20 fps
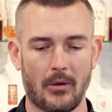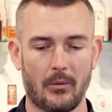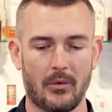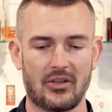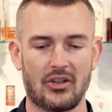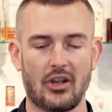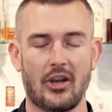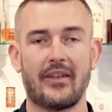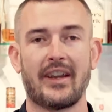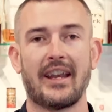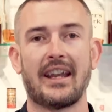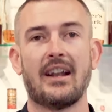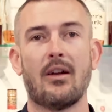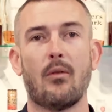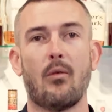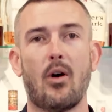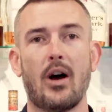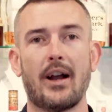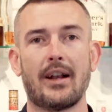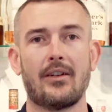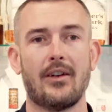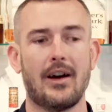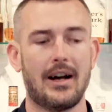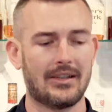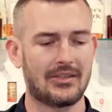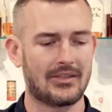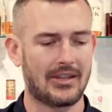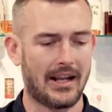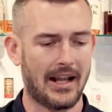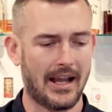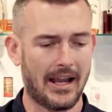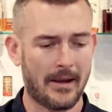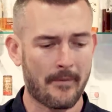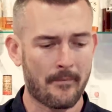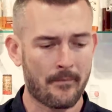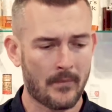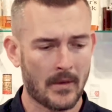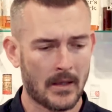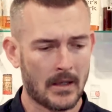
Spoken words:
We're serving it in a wine glass today,